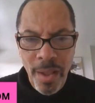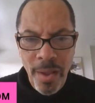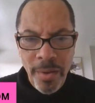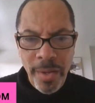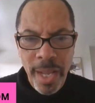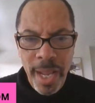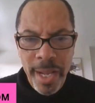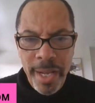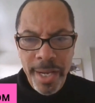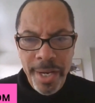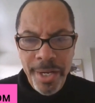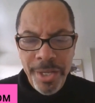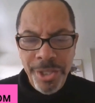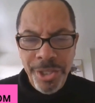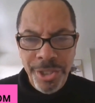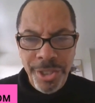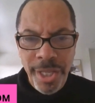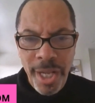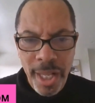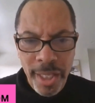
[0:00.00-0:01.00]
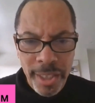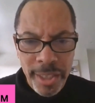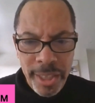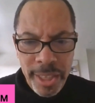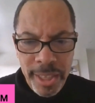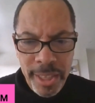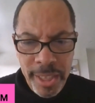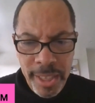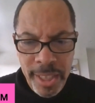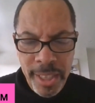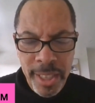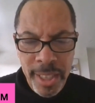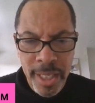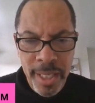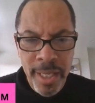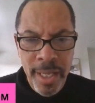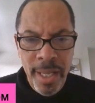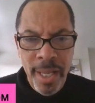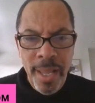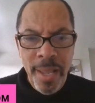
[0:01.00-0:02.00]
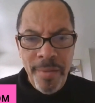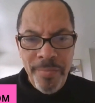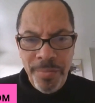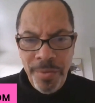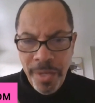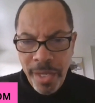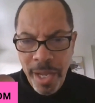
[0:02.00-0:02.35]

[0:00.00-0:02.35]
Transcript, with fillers: Okay, here's the challenge: if